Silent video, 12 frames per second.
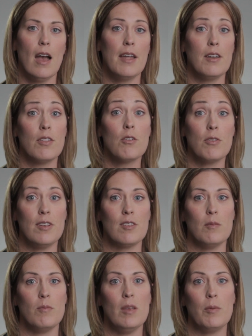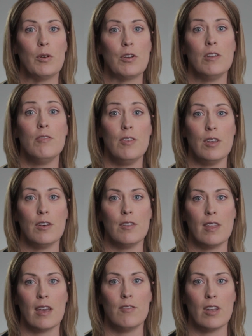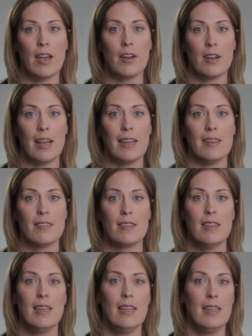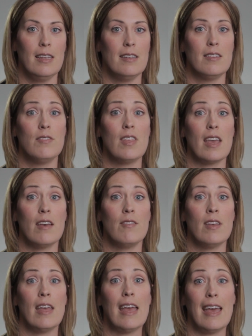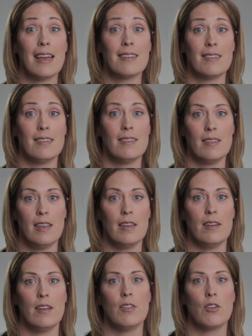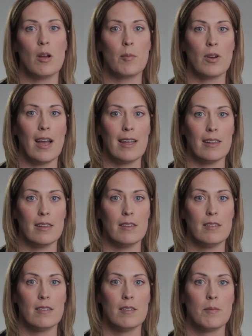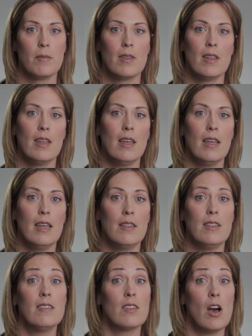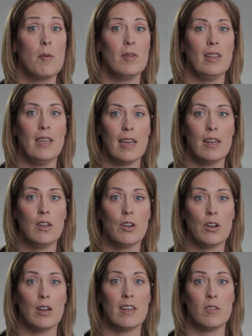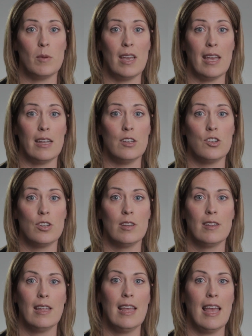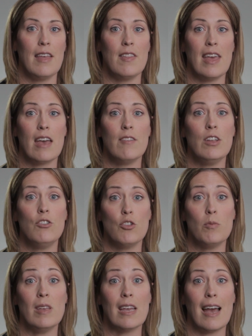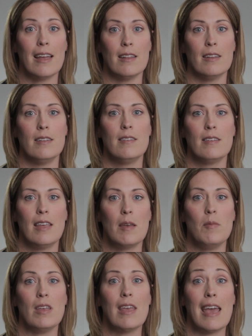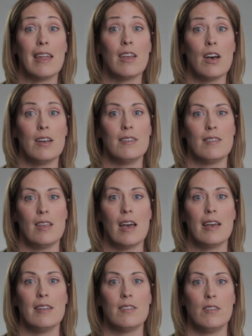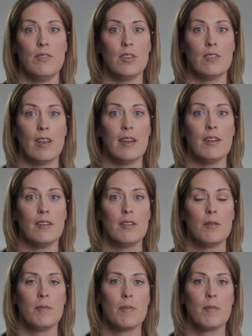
Another reason people could feel they have tired eyes is if they have excess skin on their upper eyelids. This commonly can occur as we age, and the heavy drooping eyelids can cause the eyes to feel tired.